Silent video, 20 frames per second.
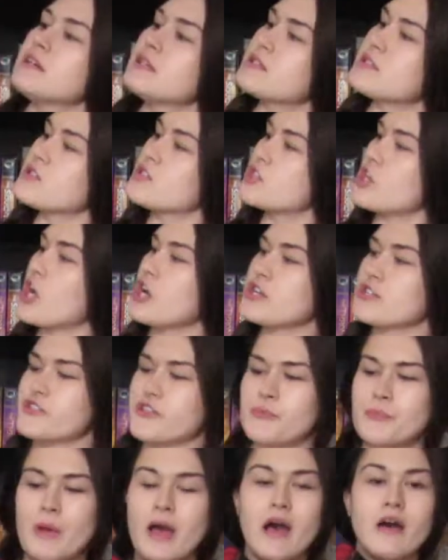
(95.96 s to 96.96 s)
Stars
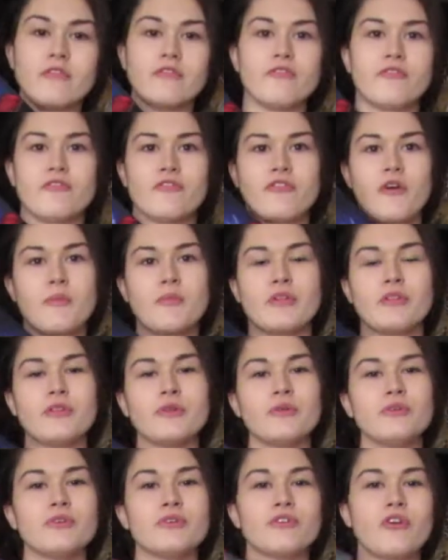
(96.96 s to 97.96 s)
Above from the
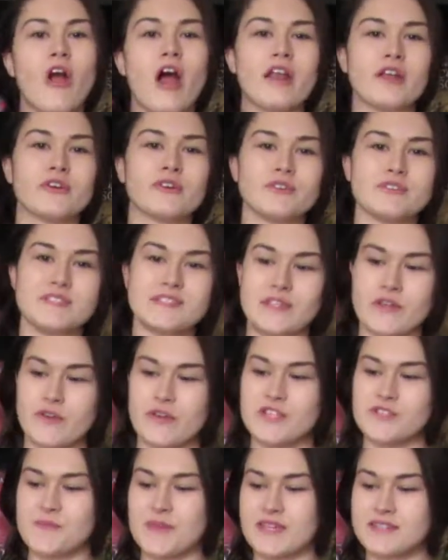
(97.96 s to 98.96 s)
Lunar Chronicles
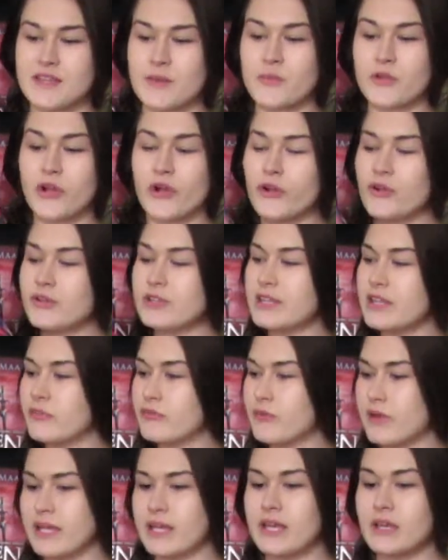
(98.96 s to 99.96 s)
series because I'm currently
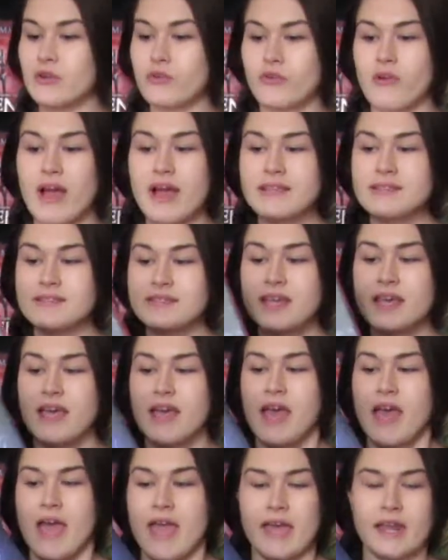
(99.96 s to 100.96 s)
reading Cress,
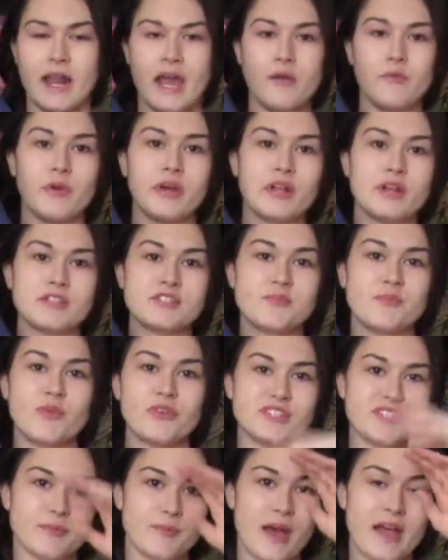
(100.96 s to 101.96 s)
and I went onto
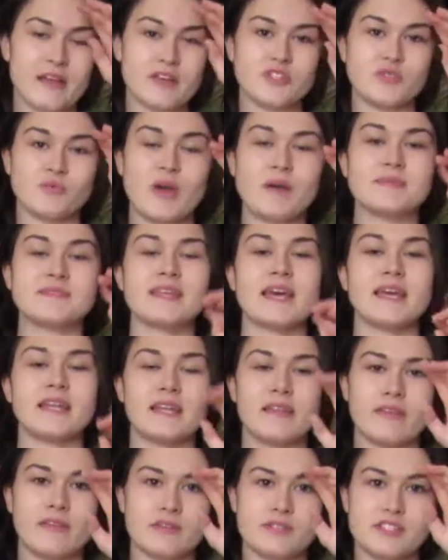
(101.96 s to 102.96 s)
Marissa Meyer's
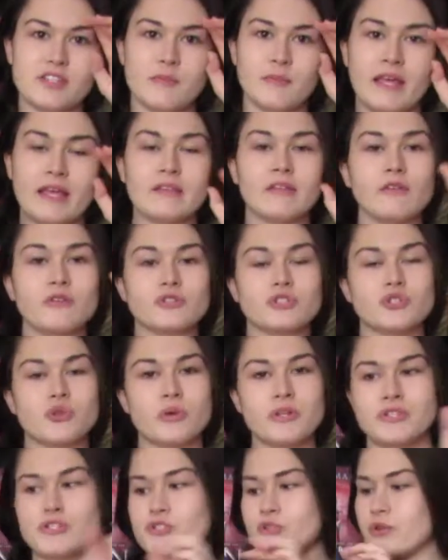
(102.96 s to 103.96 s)
website, and there's some like little
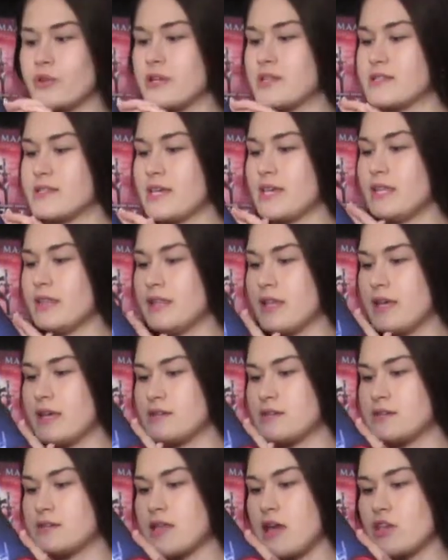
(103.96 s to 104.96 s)
short stories in
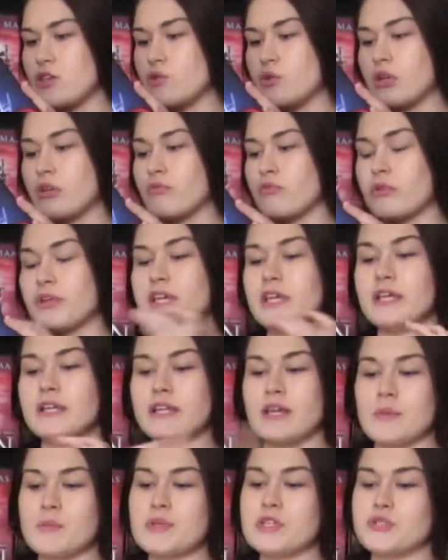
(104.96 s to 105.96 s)
this that you can
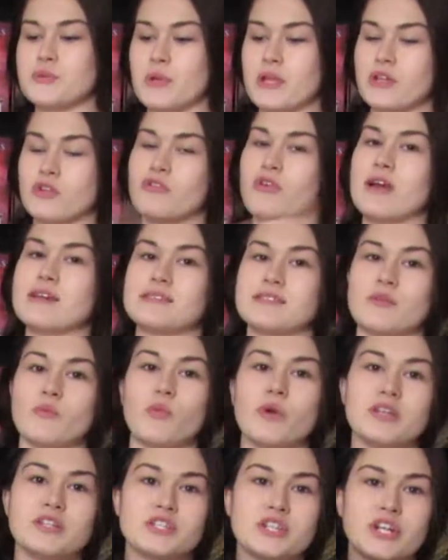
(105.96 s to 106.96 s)
read in between Cress
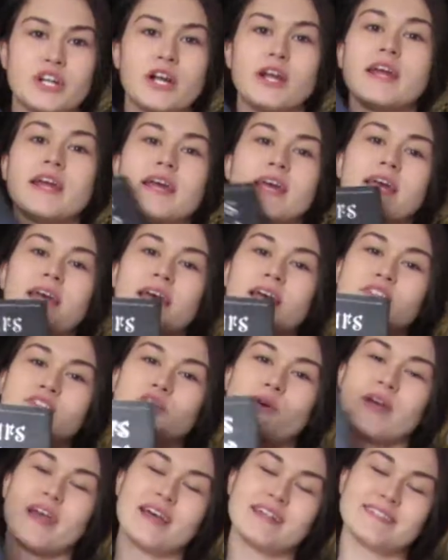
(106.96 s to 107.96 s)
and Winter, and
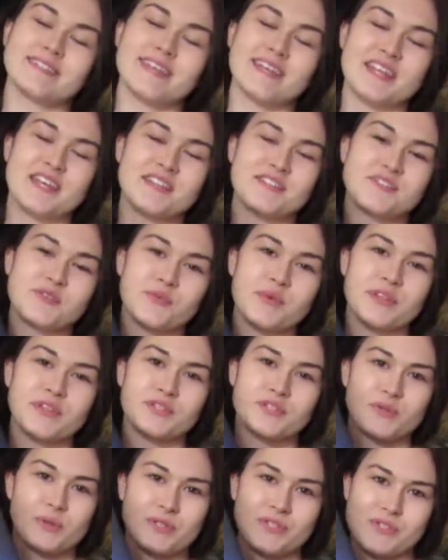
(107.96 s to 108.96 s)
so I had to get it to read
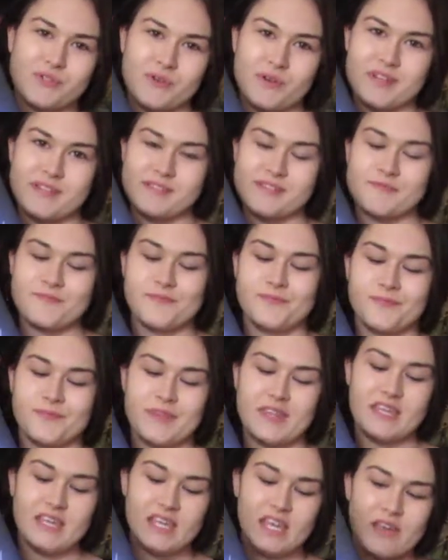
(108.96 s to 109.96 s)
the short stories,
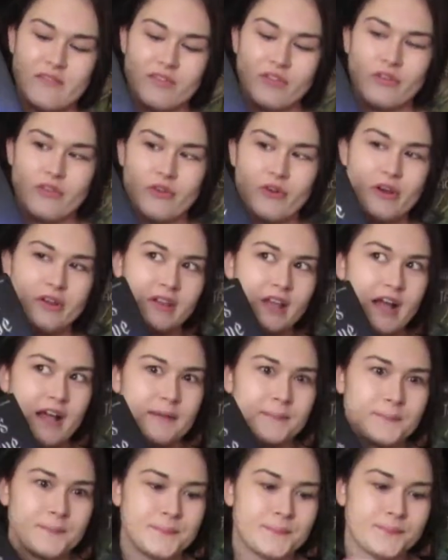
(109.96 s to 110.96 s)
even though they're
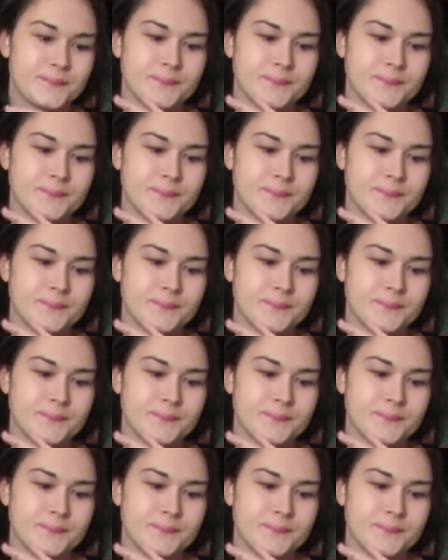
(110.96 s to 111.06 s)
online.